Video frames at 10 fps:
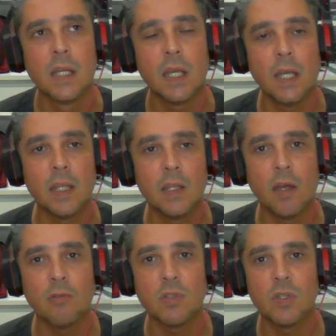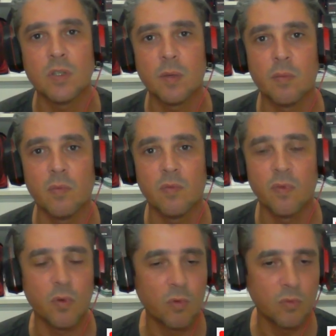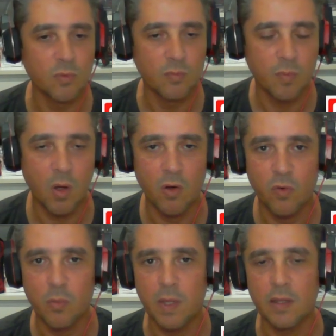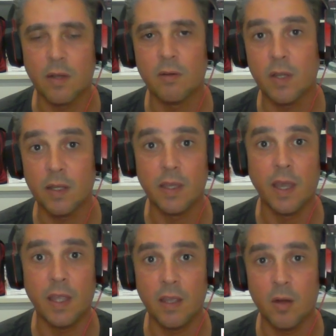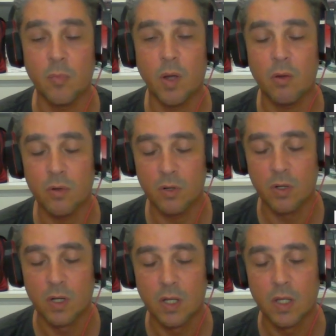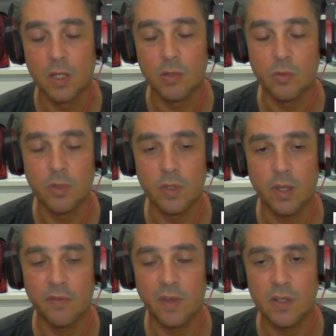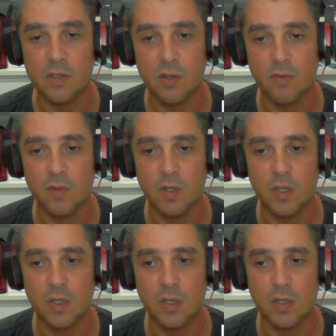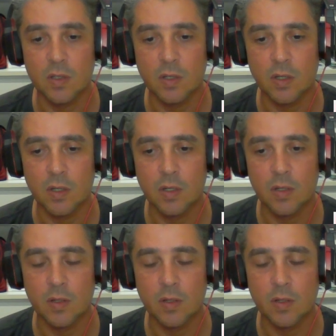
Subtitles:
and now she's a full powerful military that gained her power during the events of the